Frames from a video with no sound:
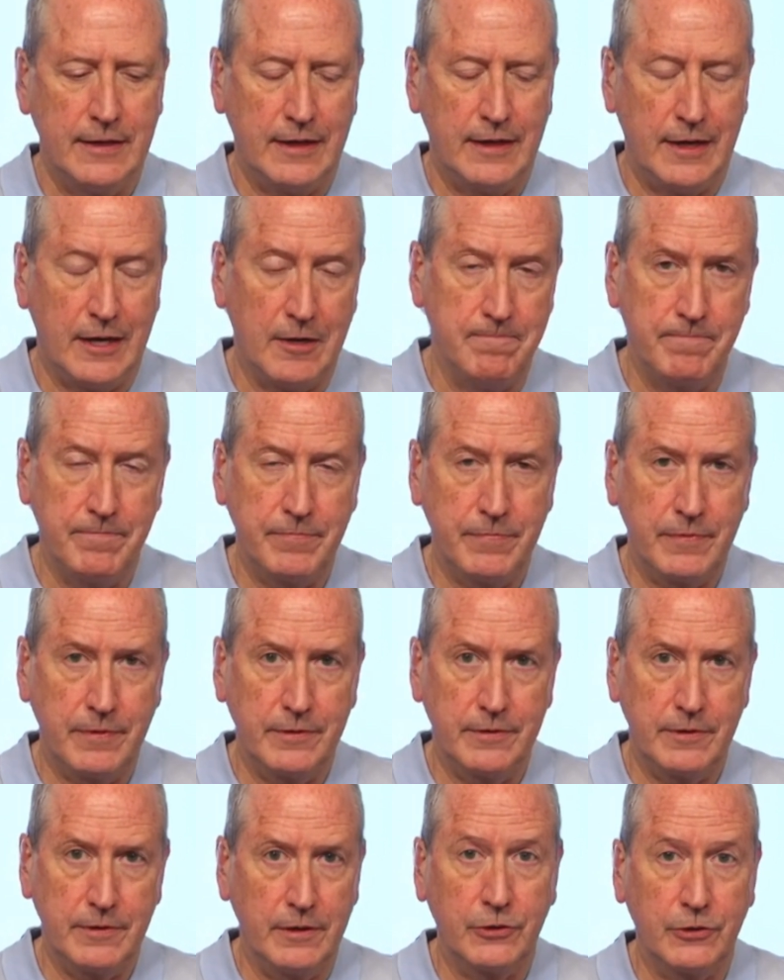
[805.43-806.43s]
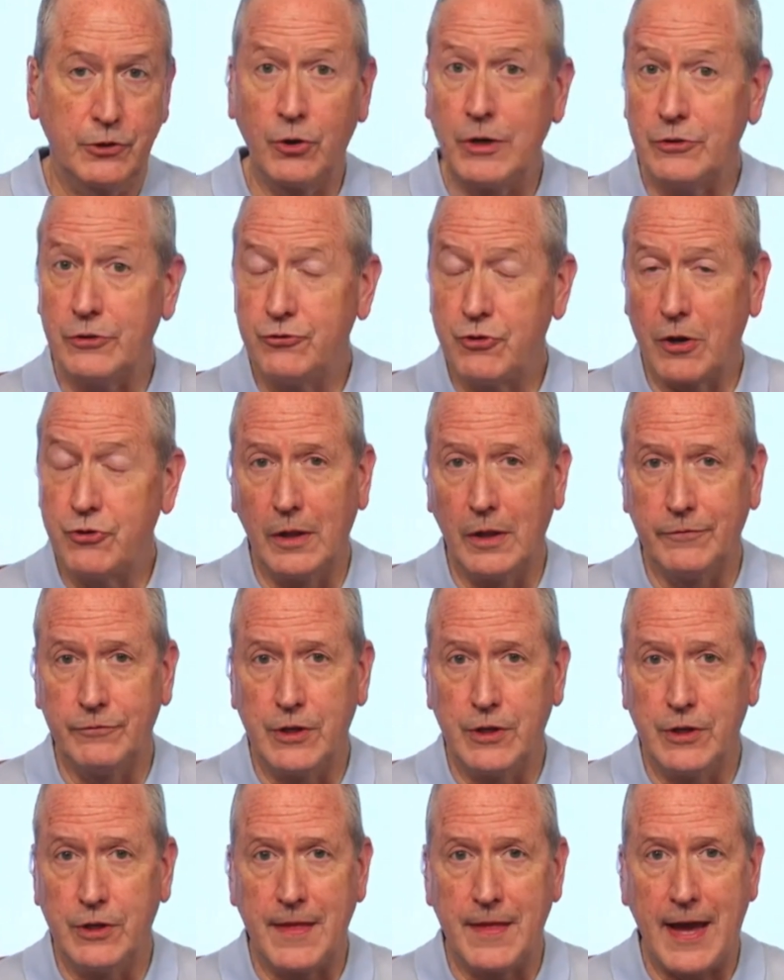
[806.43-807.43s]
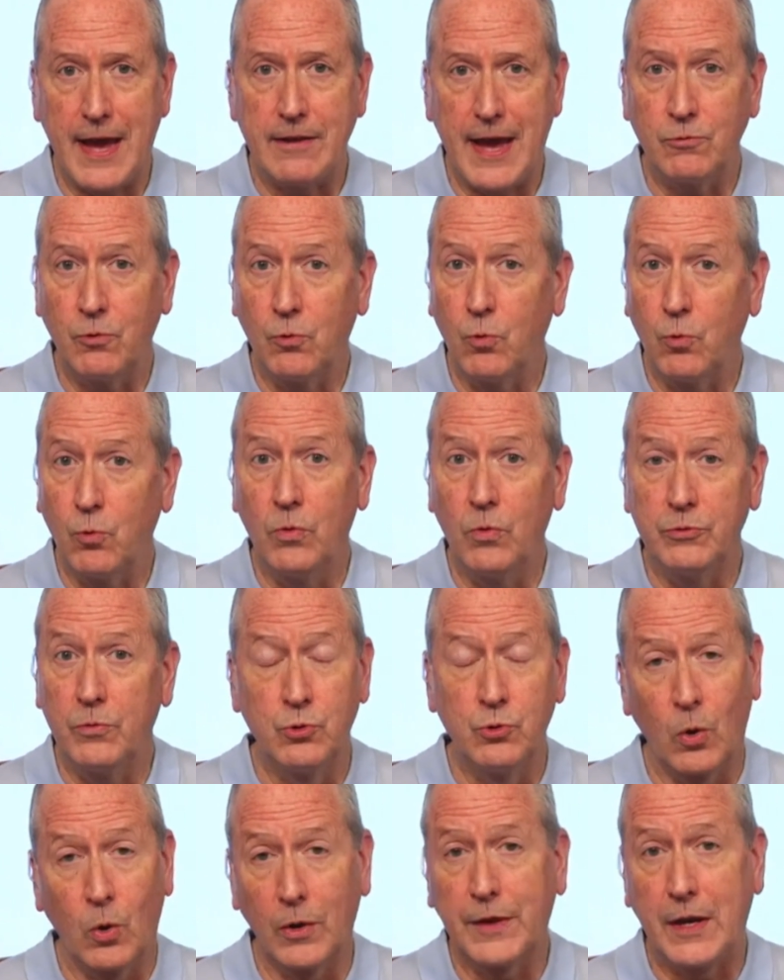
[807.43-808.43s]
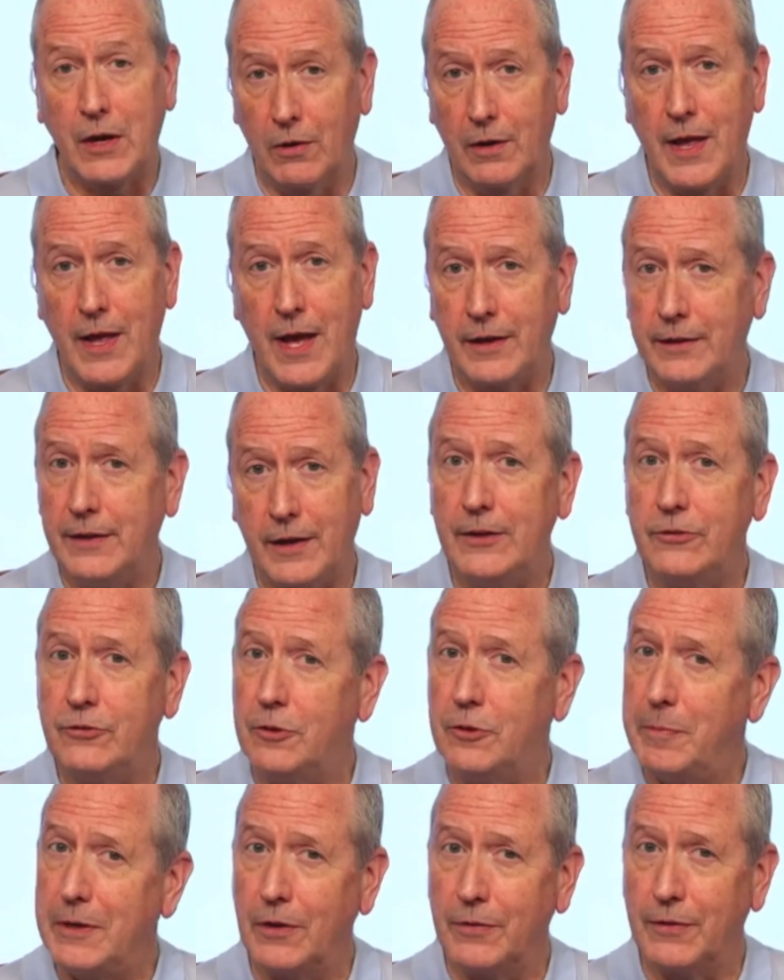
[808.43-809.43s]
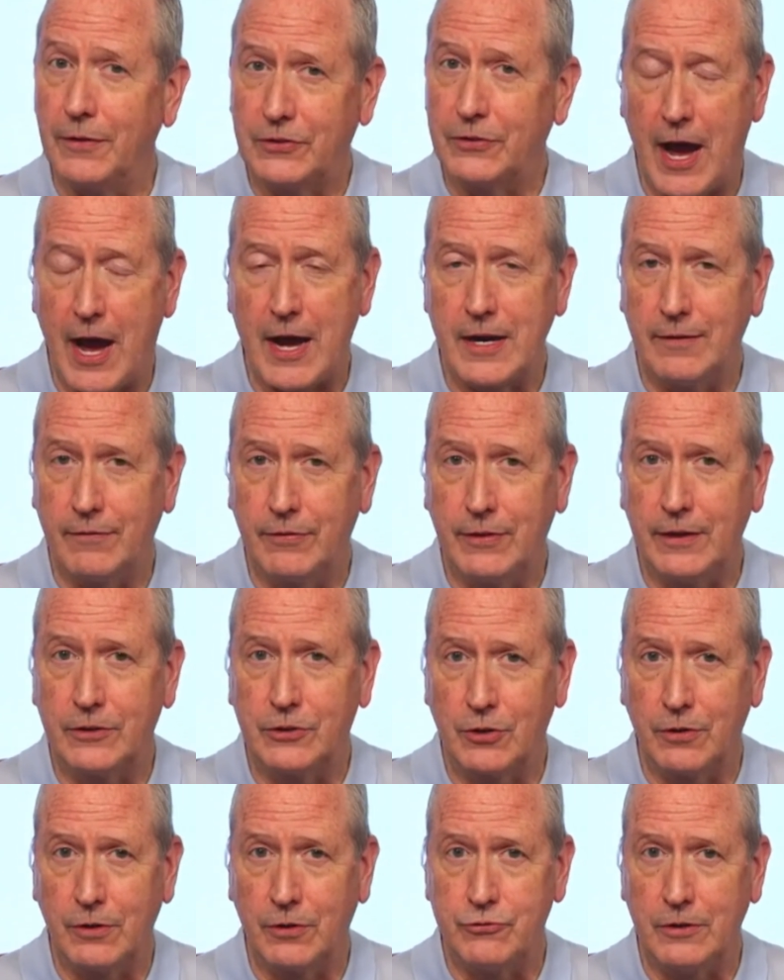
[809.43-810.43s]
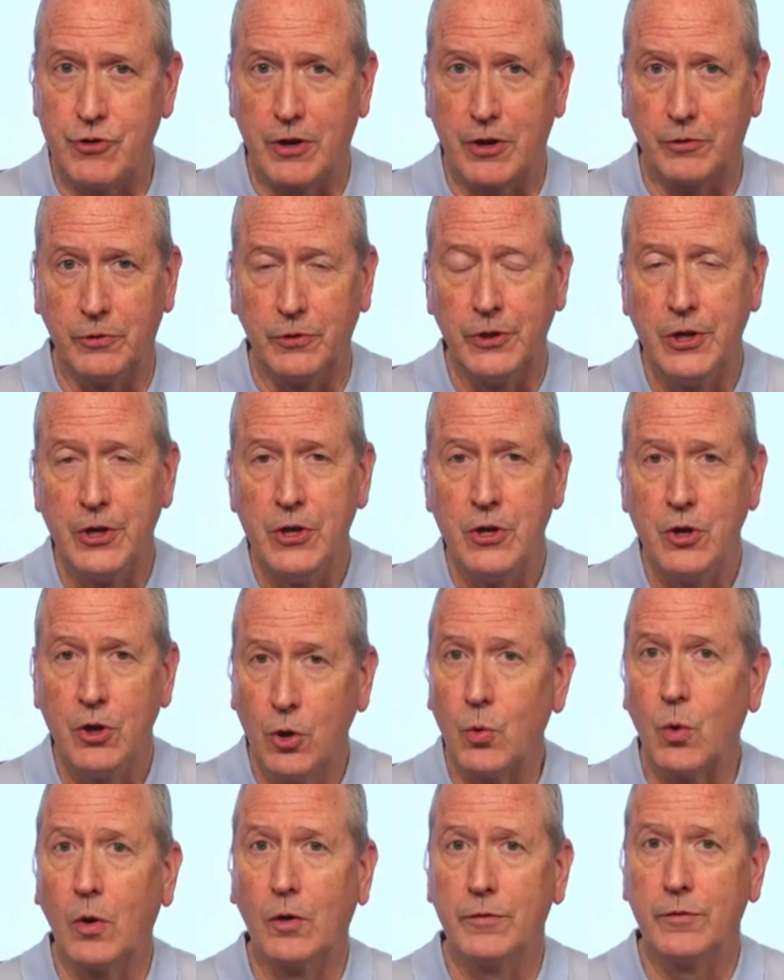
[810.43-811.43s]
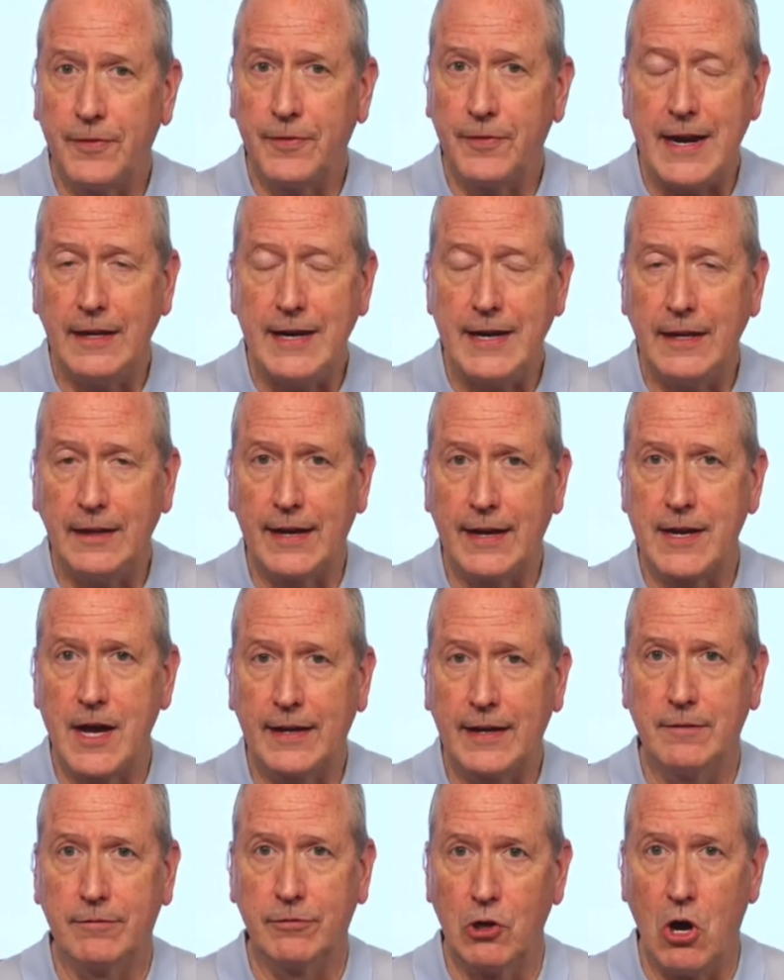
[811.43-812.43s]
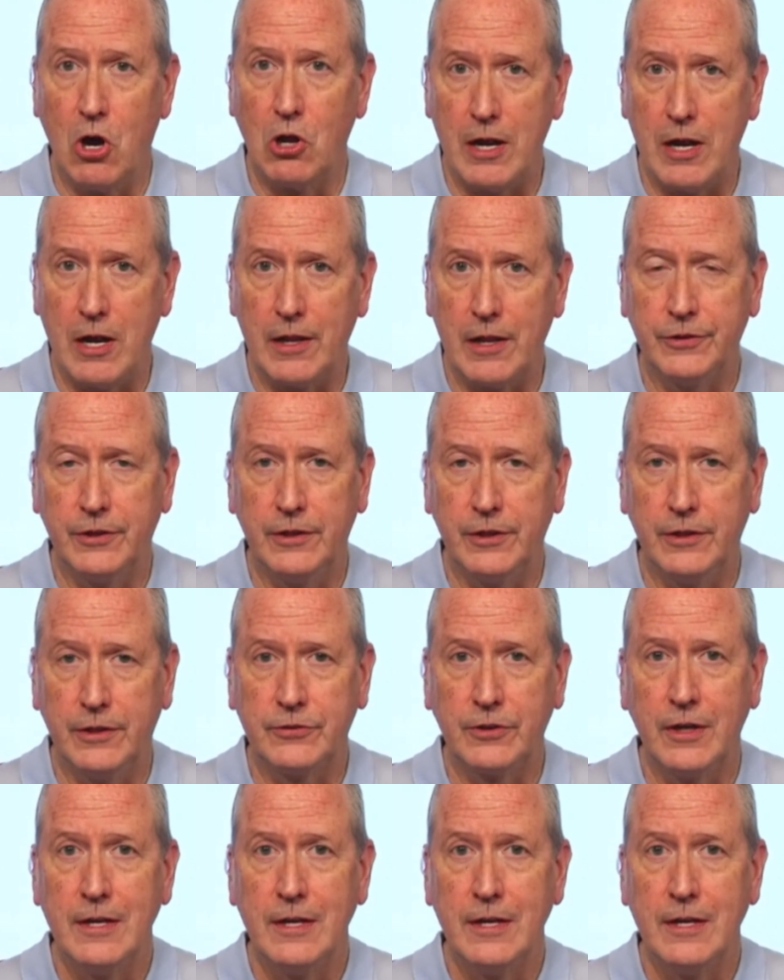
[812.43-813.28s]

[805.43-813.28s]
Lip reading: Attorneys general have done that. North Carolina needs to be on the side of the attorneys general who are fighting that kind of lawlessness,